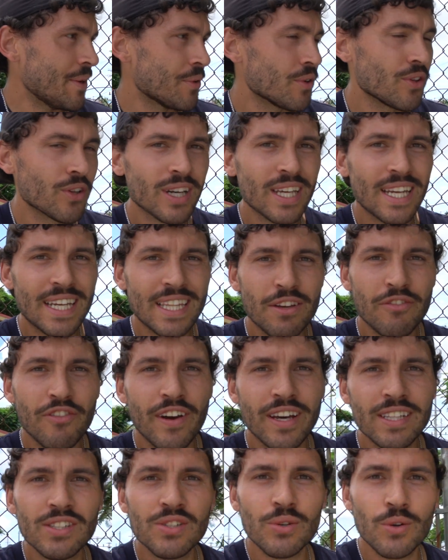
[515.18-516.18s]
were looking at the
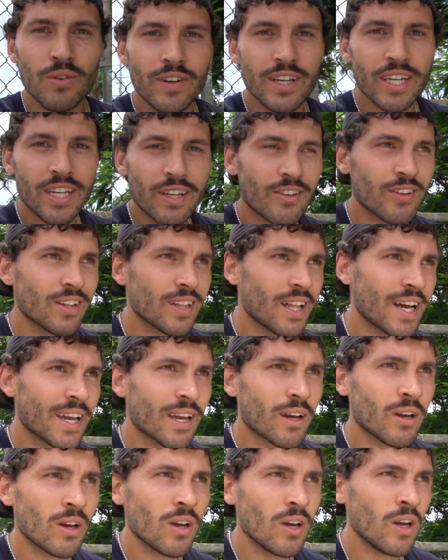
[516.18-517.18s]
fence over here like,
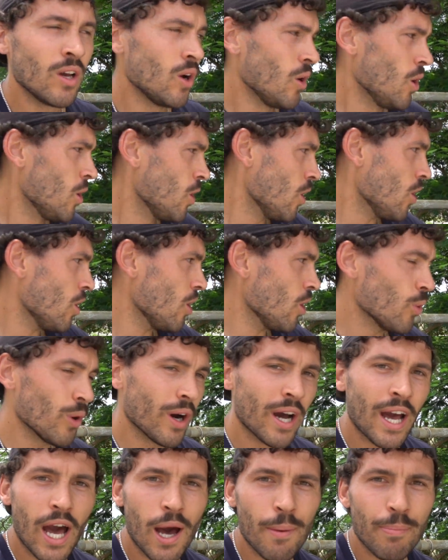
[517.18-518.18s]
oh,
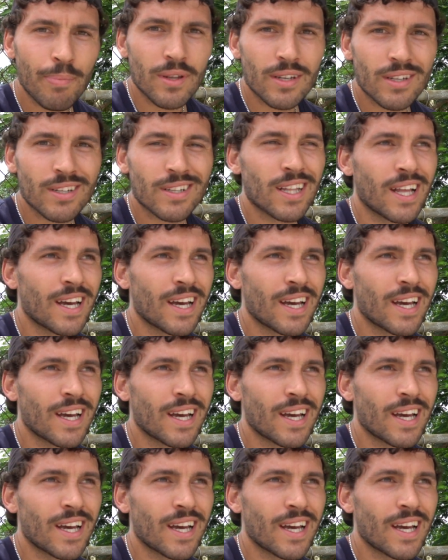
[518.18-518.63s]
what happened?